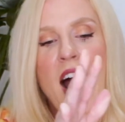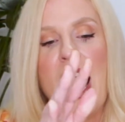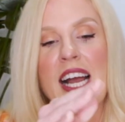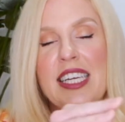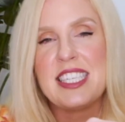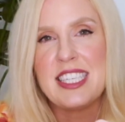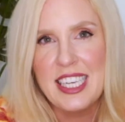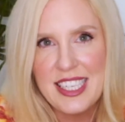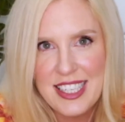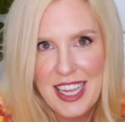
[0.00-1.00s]
A
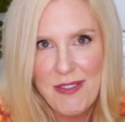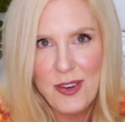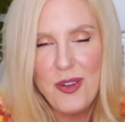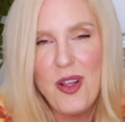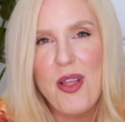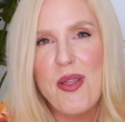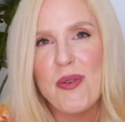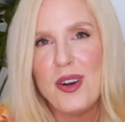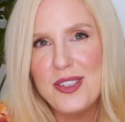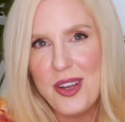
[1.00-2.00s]
6 level
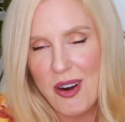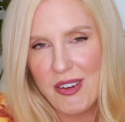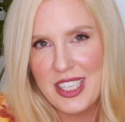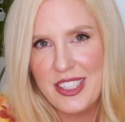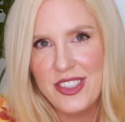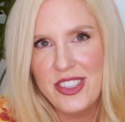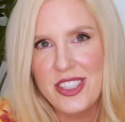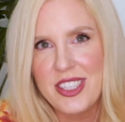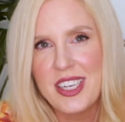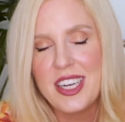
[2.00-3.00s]
throws orange.
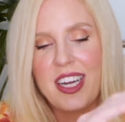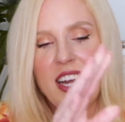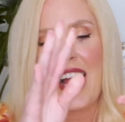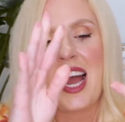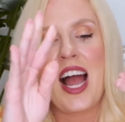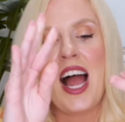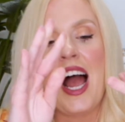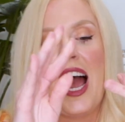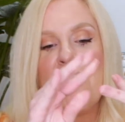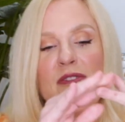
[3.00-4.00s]

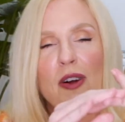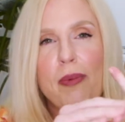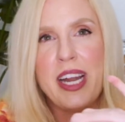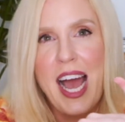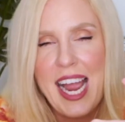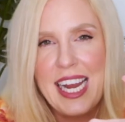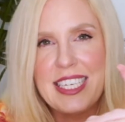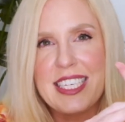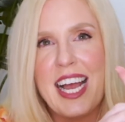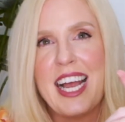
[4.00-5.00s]
And from an
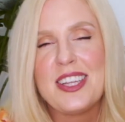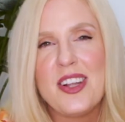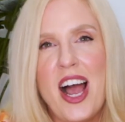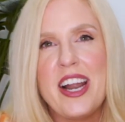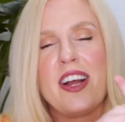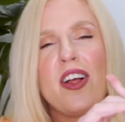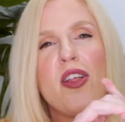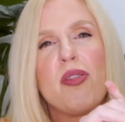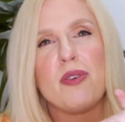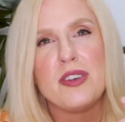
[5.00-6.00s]
8 and lighter
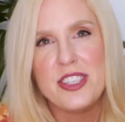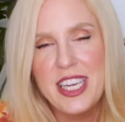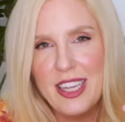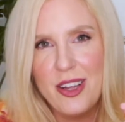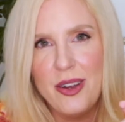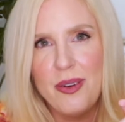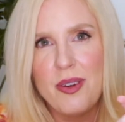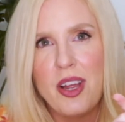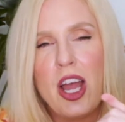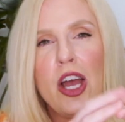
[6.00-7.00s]
throws yellow.
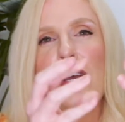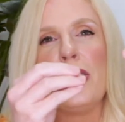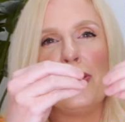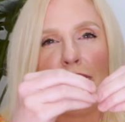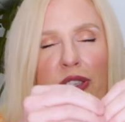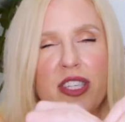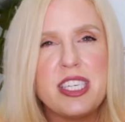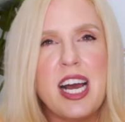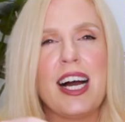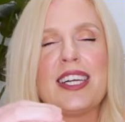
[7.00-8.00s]
You should
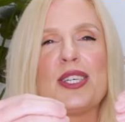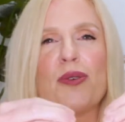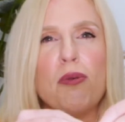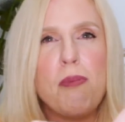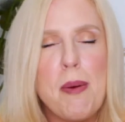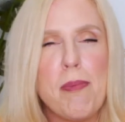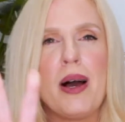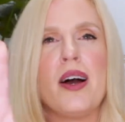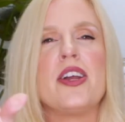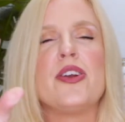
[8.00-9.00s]
start to
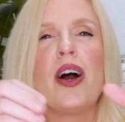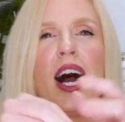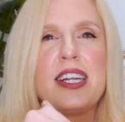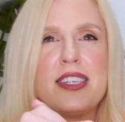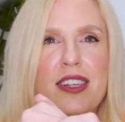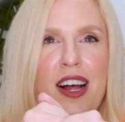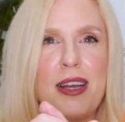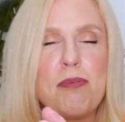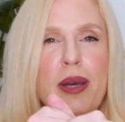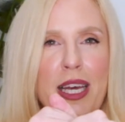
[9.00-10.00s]
remember your underlying
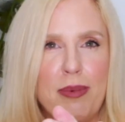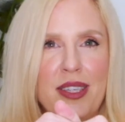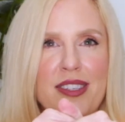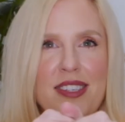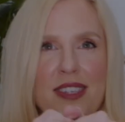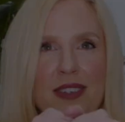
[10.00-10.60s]
pigments.